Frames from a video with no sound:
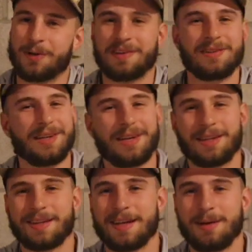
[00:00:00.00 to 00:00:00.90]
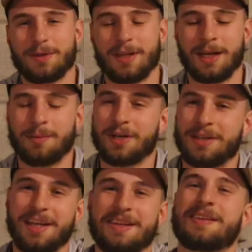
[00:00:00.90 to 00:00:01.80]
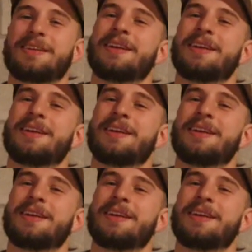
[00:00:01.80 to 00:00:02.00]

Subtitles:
You're still eating the same thing, but at least